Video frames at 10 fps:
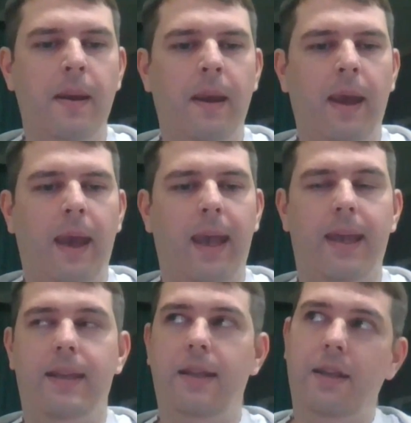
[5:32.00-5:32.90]

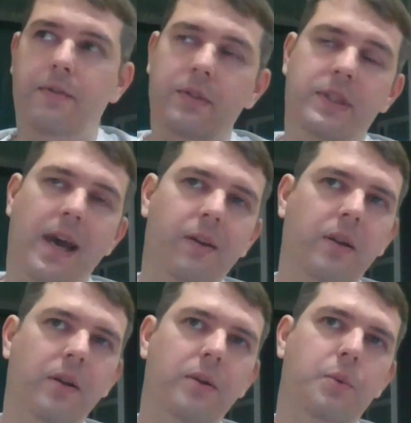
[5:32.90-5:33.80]
And if you
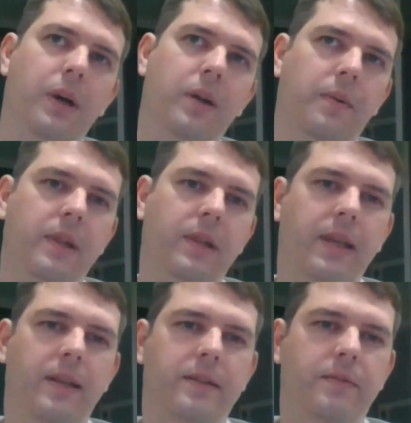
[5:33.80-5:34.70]
download one of the
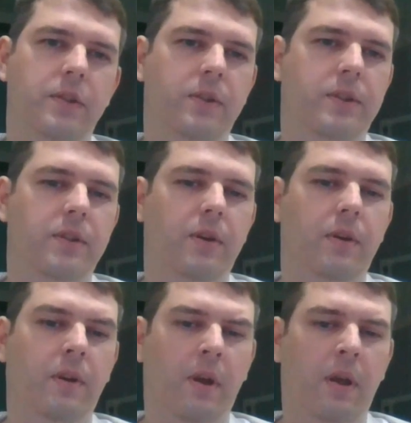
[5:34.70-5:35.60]
latest Visual Studio
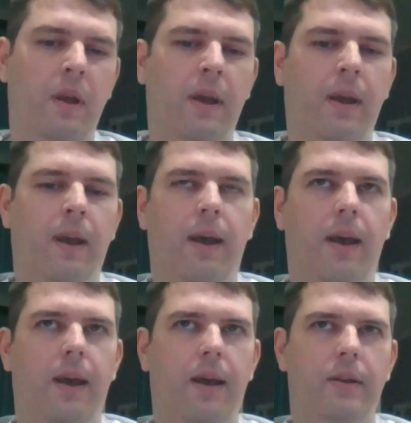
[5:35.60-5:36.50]

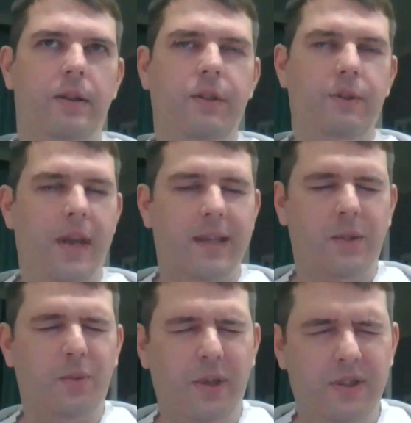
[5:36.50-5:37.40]

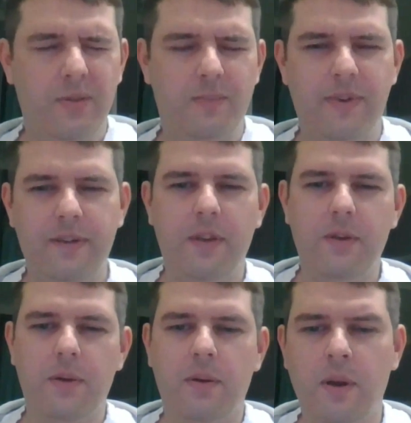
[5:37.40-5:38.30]
2022
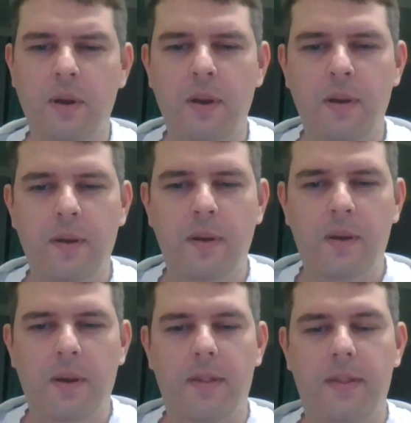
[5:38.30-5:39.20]
preview,
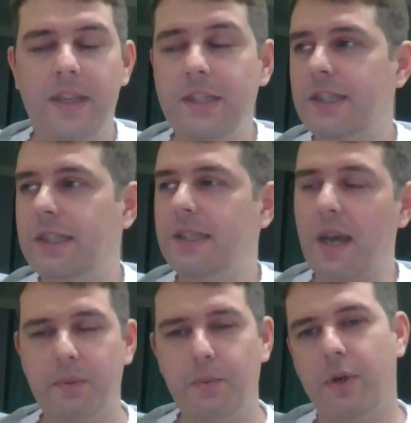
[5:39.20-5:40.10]
they just stopped
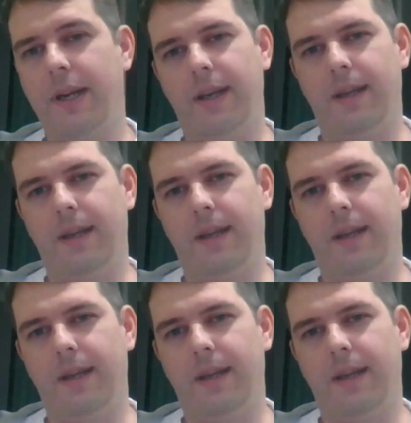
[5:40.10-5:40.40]
working.